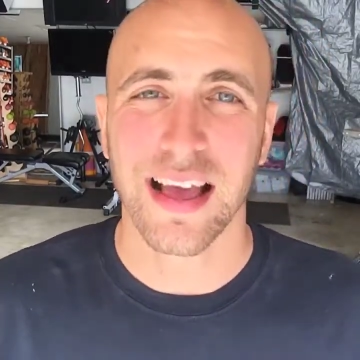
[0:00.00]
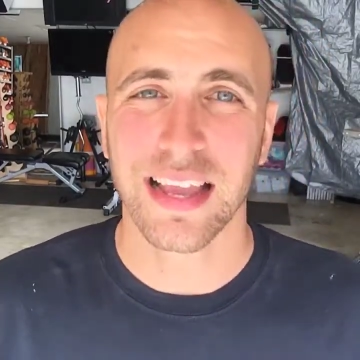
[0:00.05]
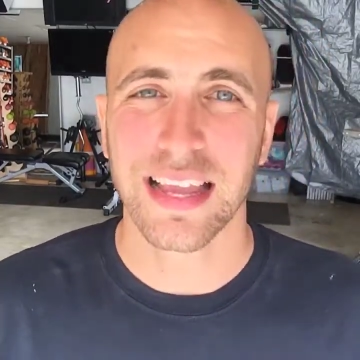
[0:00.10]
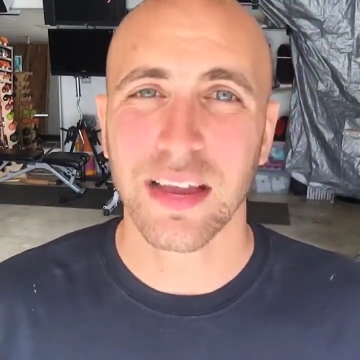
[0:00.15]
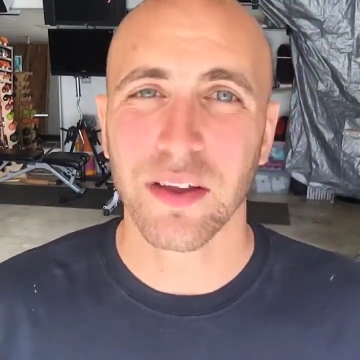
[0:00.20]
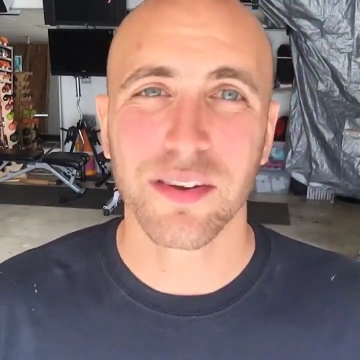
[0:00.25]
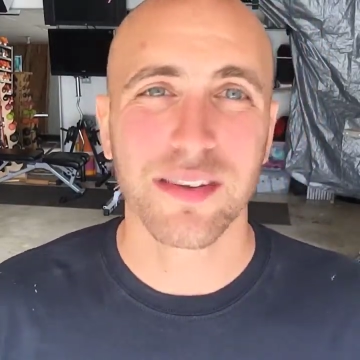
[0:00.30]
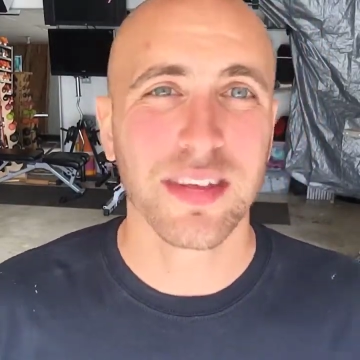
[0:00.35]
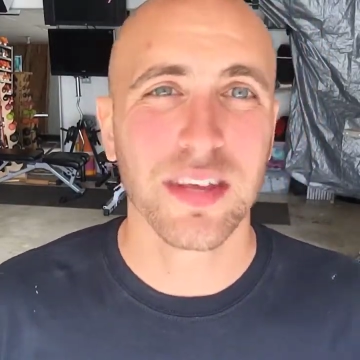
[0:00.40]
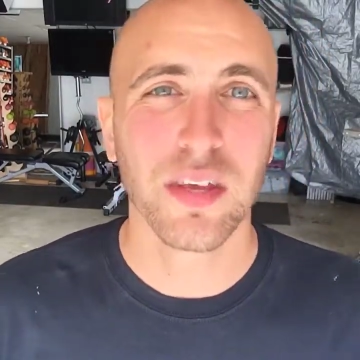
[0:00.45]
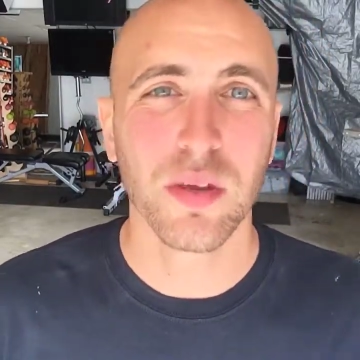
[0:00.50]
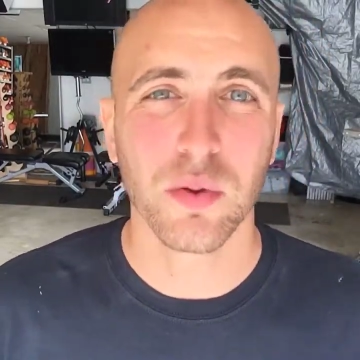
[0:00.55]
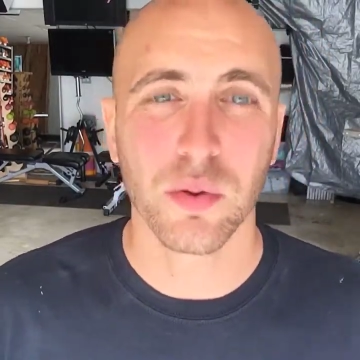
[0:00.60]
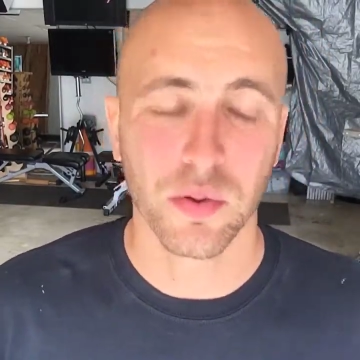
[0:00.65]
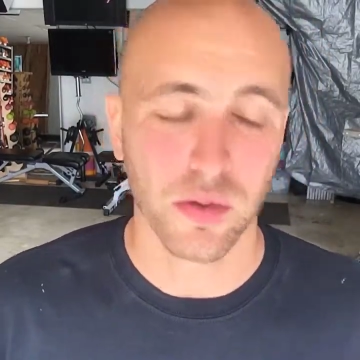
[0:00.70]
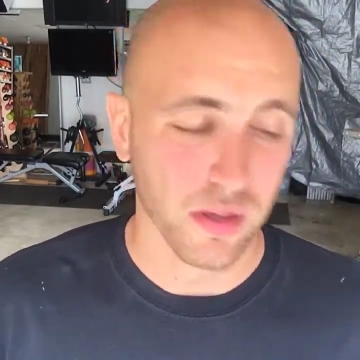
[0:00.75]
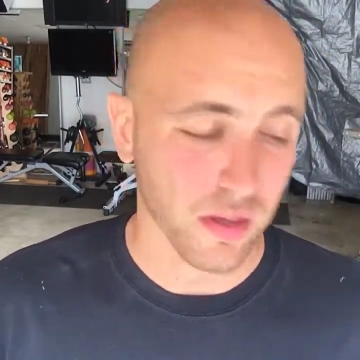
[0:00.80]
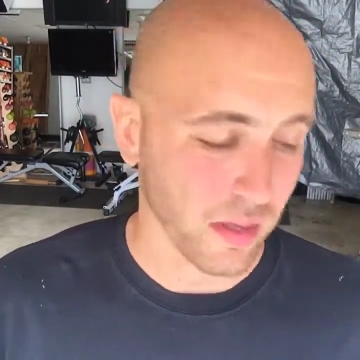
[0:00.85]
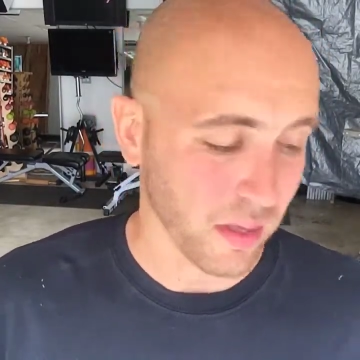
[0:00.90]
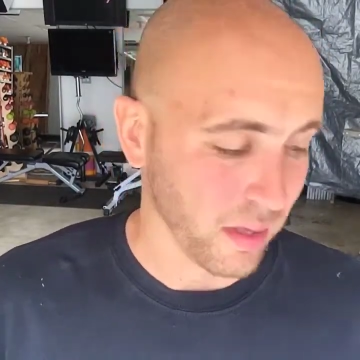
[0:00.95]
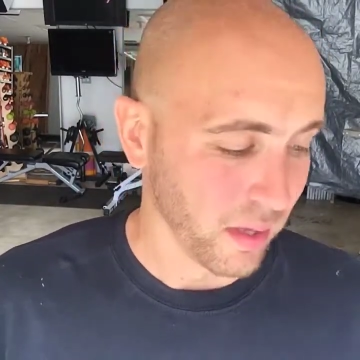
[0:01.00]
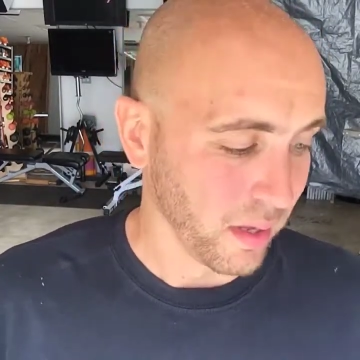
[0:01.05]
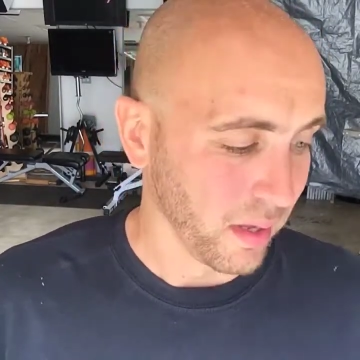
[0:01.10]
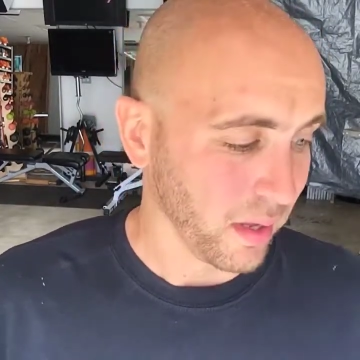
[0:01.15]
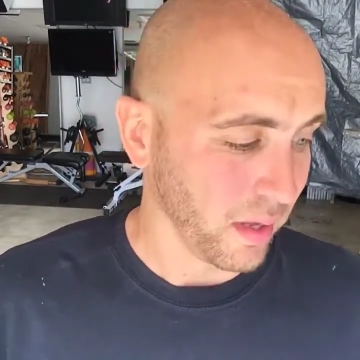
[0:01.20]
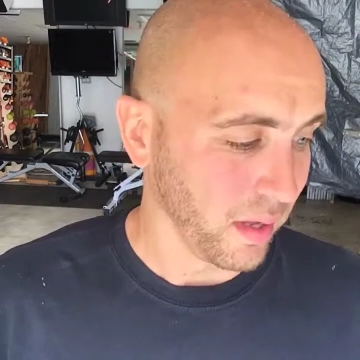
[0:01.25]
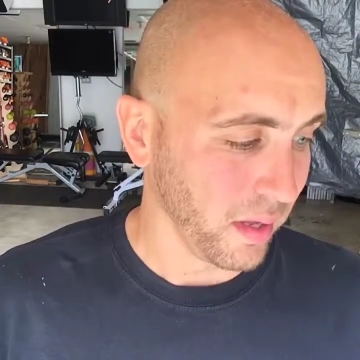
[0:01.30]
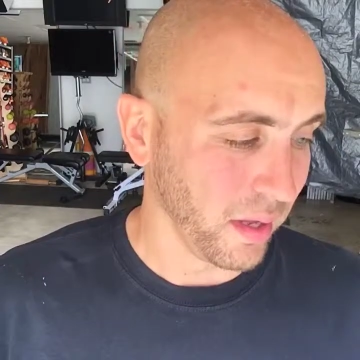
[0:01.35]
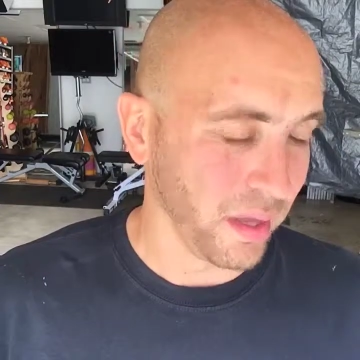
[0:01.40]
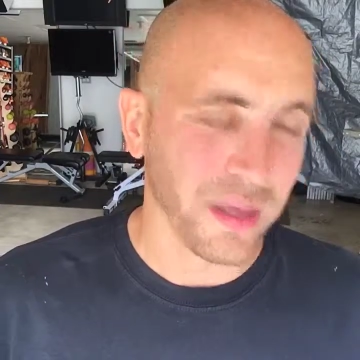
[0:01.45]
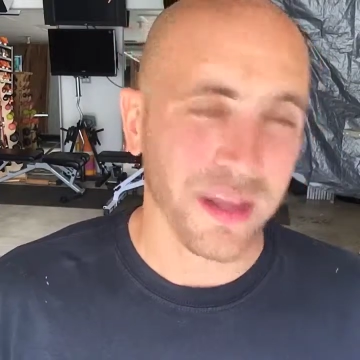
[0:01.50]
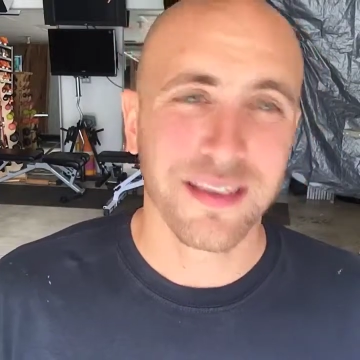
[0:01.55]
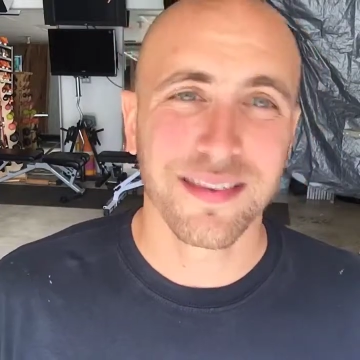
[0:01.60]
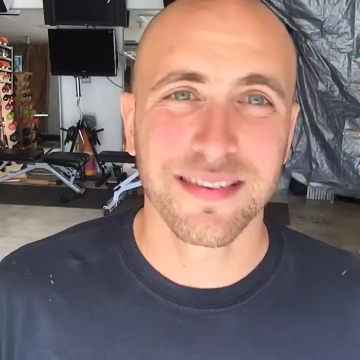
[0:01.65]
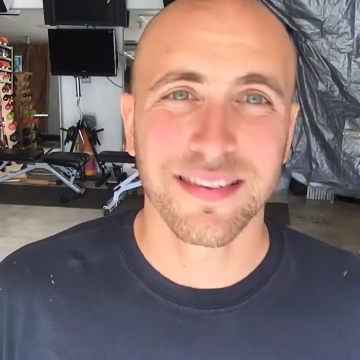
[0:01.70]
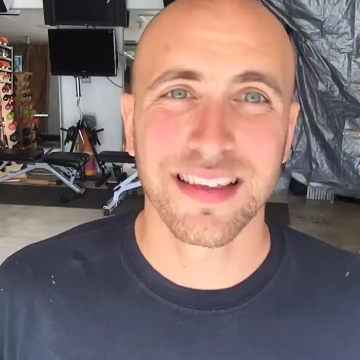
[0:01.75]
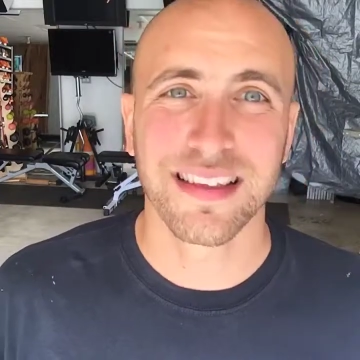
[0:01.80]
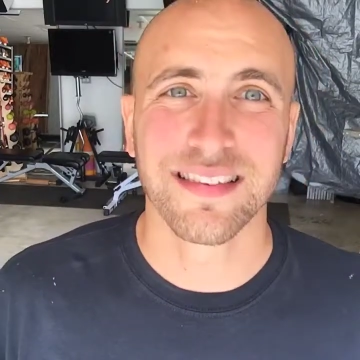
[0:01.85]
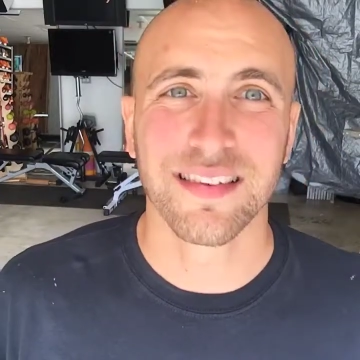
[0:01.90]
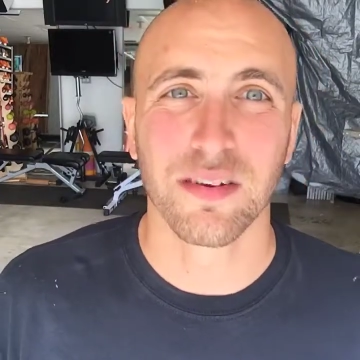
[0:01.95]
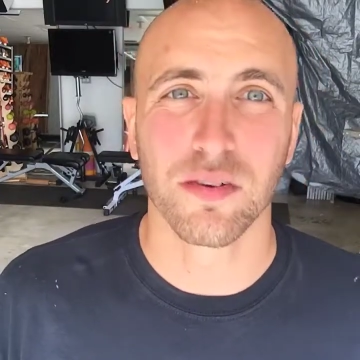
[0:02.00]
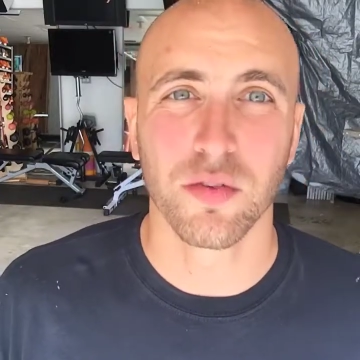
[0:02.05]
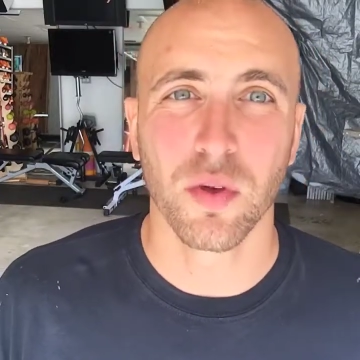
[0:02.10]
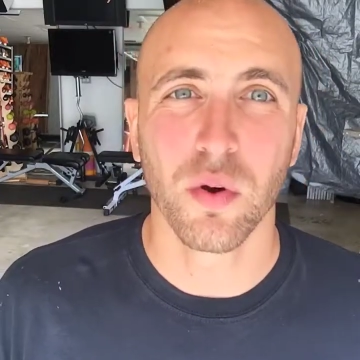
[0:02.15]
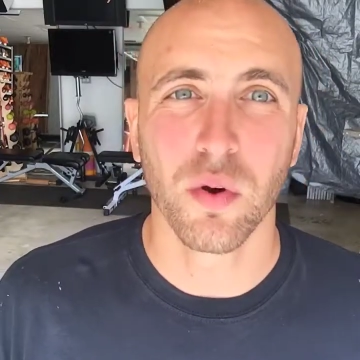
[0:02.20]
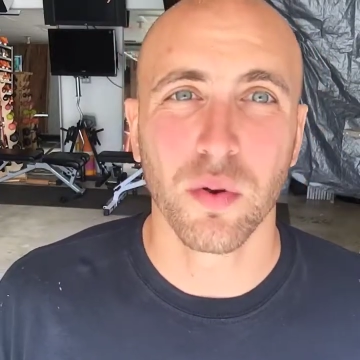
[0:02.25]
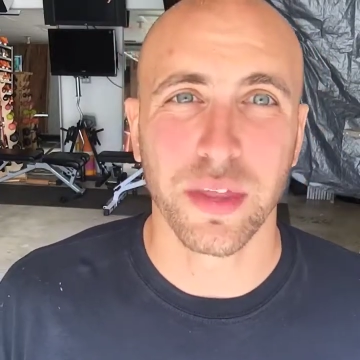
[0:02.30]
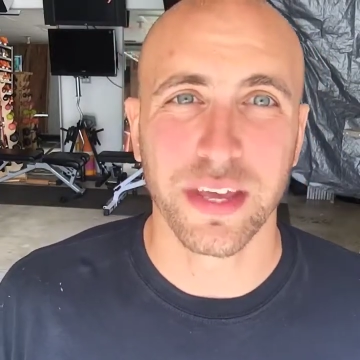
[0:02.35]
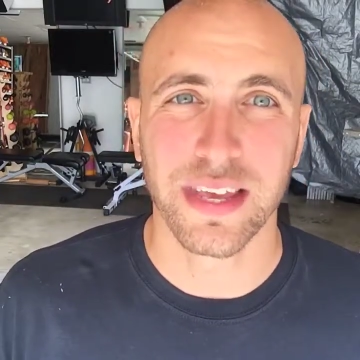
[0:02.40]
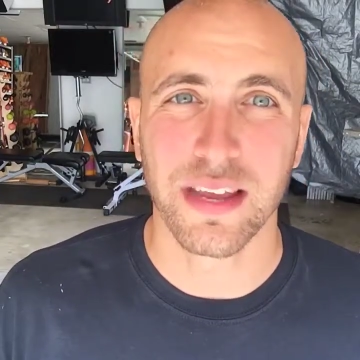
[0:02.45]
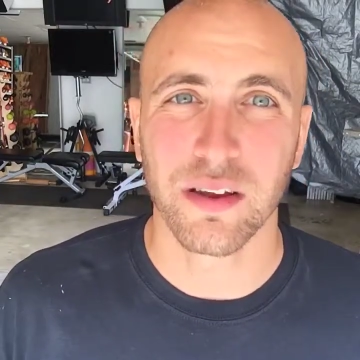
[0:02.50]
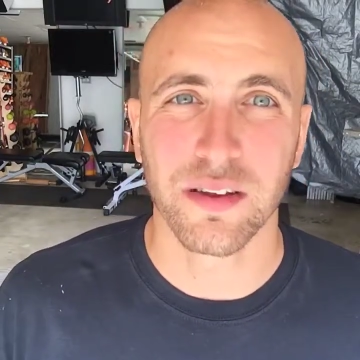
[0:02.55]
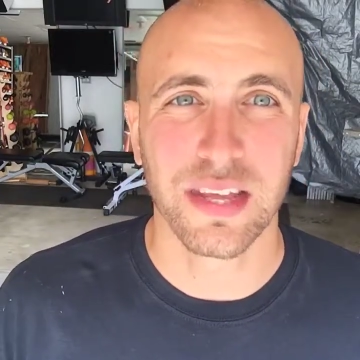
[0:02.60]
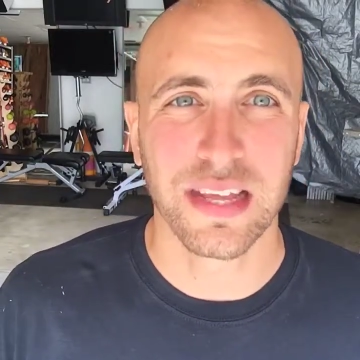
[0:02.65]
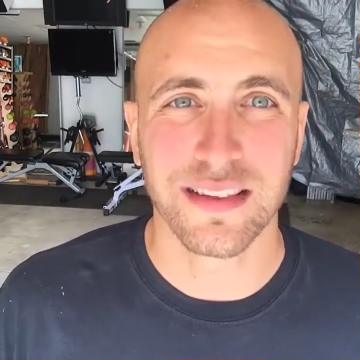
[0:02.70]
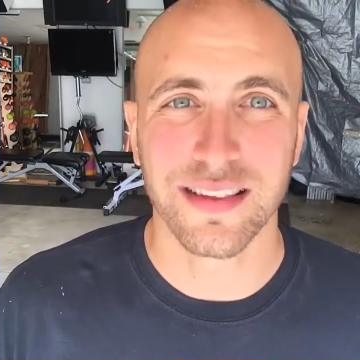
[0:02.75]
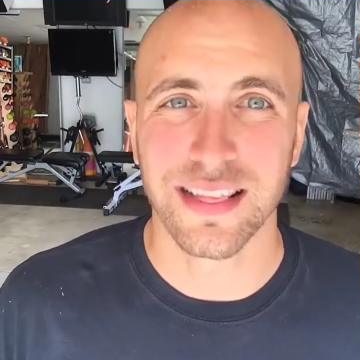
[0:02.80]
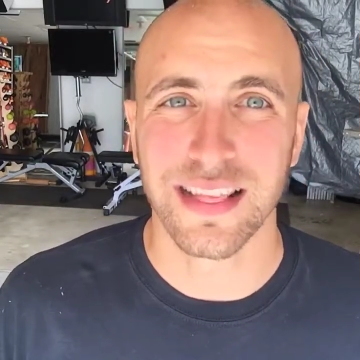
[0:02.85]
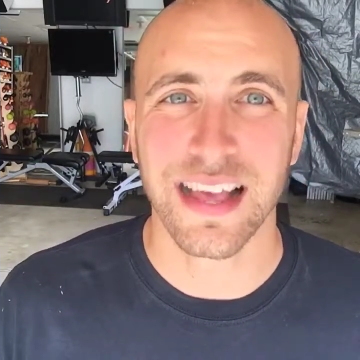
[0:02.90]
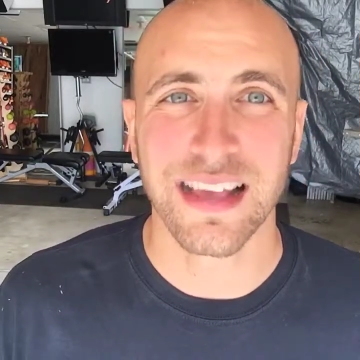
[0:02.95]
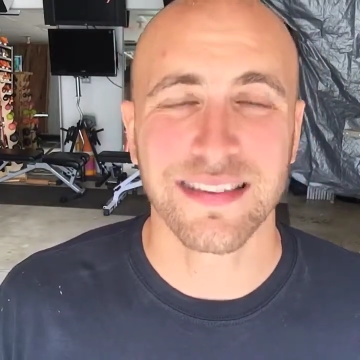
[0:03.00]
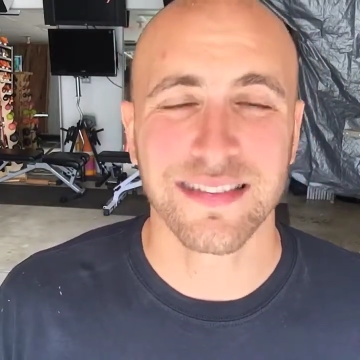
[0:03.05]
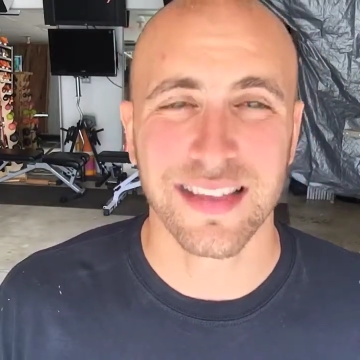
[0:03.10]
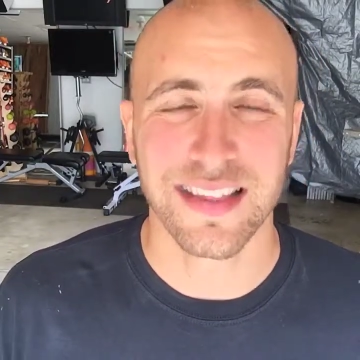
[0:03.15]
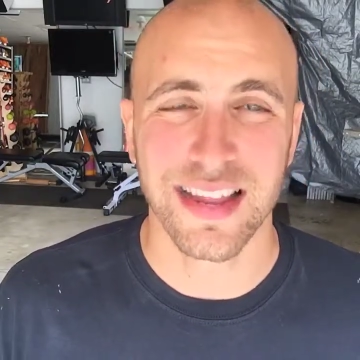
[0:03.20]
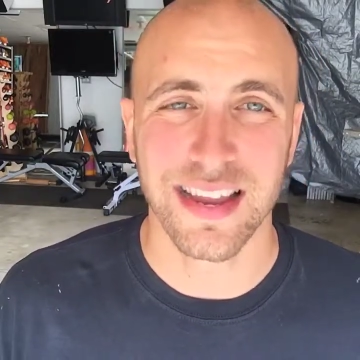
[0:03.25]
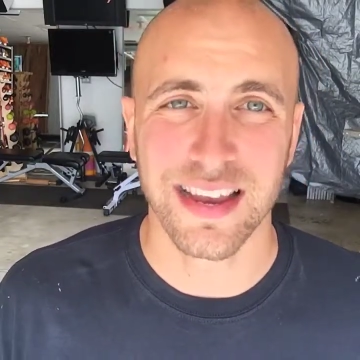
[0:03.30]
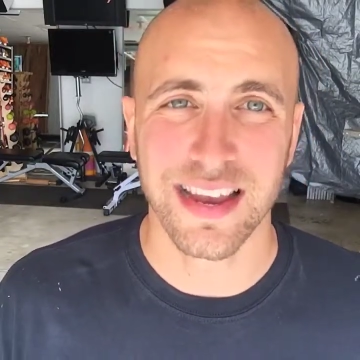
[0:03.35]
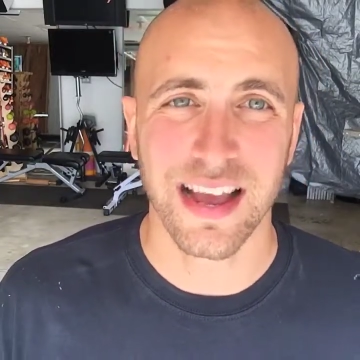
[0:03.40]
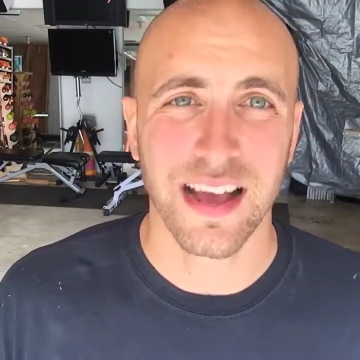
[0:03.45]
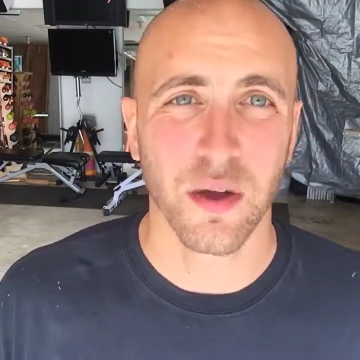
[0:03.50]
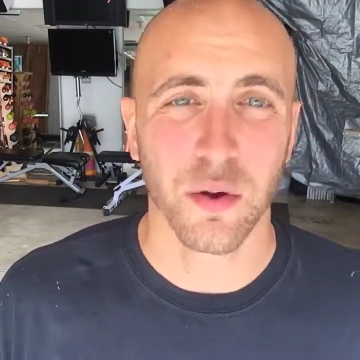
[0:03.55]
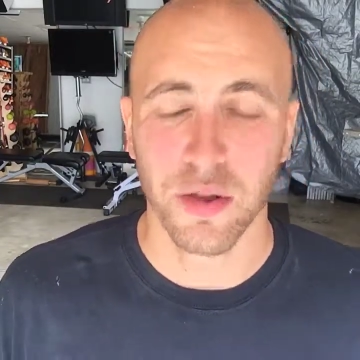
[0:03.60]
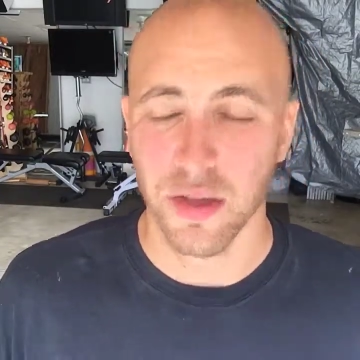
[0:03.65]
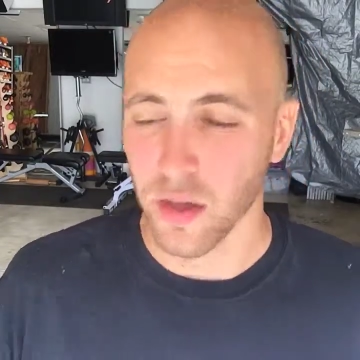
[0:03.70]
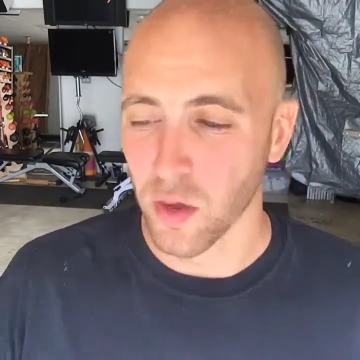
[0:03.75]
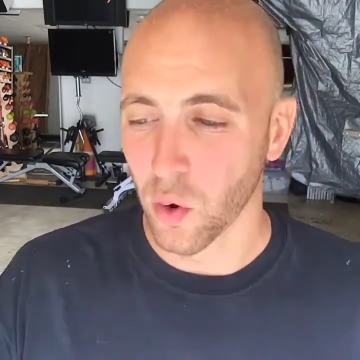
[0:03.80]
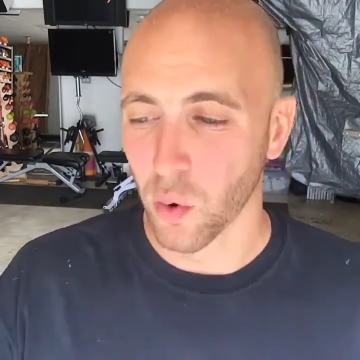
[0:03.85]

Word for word: I guarantee you, it's six years old. I guarantee it's less than that now.